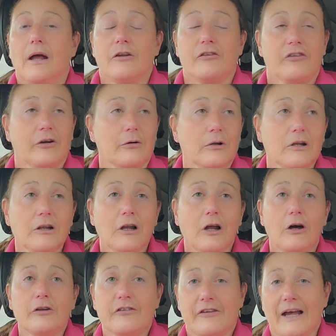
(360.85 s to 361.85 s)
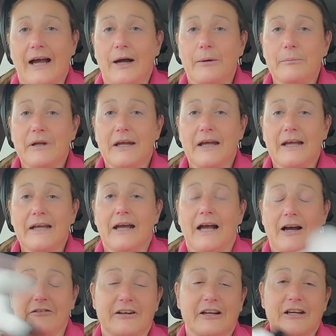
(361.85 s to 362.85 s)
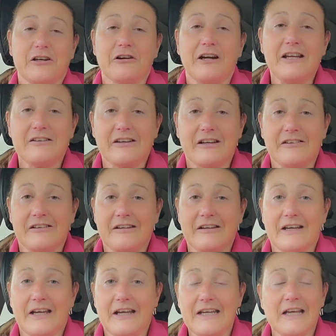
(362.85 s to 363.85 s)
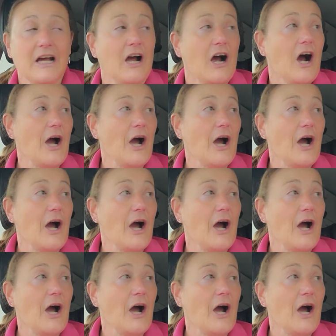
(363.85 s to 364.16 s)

So lots happening. had a great day today.